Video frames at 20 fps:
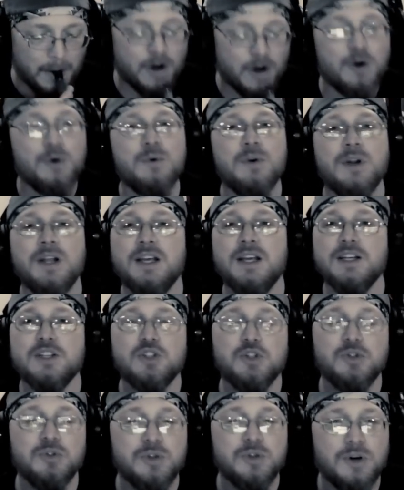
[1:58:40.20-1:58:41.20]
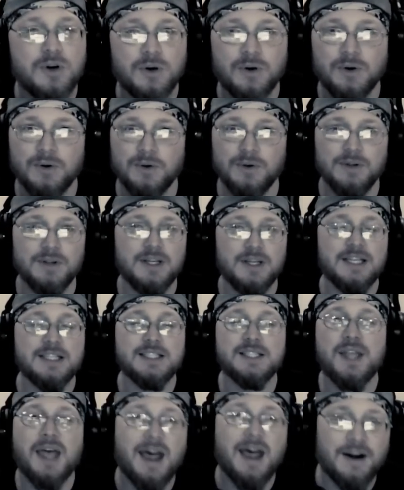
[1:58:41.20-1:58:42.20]
Only a troll
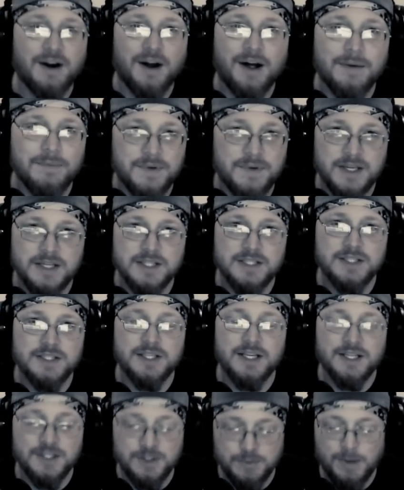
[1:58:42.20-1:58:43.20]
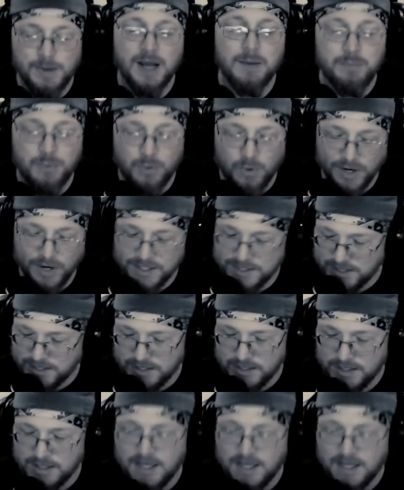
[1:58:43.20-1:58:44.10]
is that obvious, is my point.